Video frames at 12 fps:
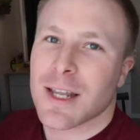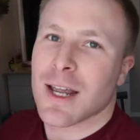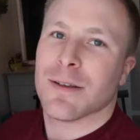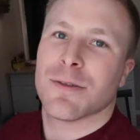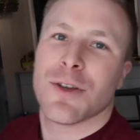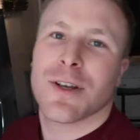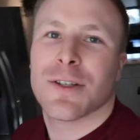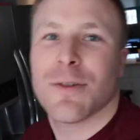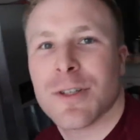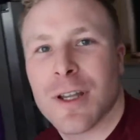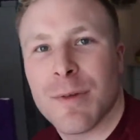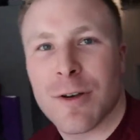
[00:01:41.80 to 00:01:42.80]
today, so you guys know
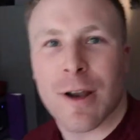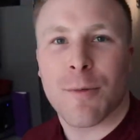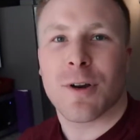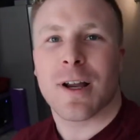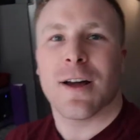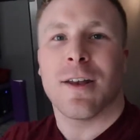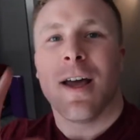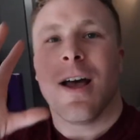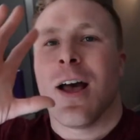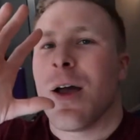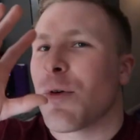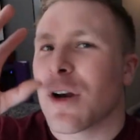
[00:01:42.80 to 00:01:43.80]
it's gonna be a great workout.
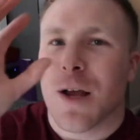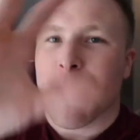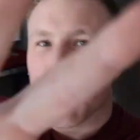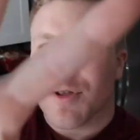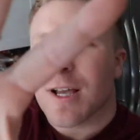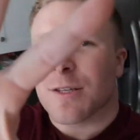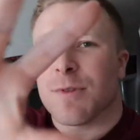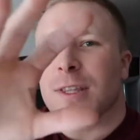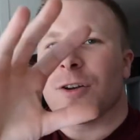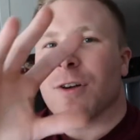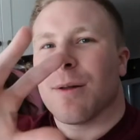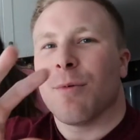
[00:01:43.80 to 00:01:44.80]
And we're gonna come out with you guys with an
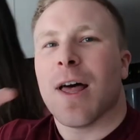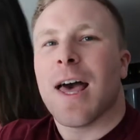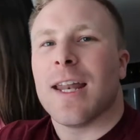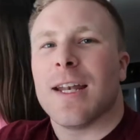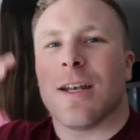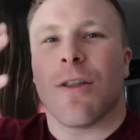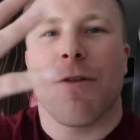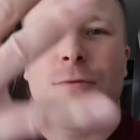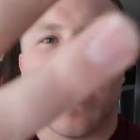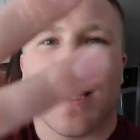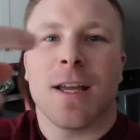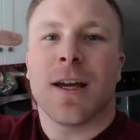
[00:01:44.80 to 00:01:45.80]
incredible edit in
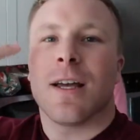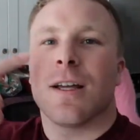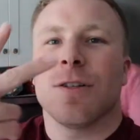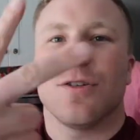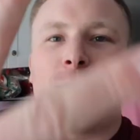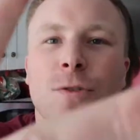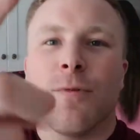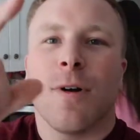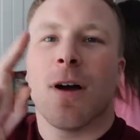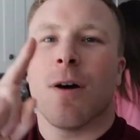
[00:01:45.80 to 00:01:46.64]
three, two,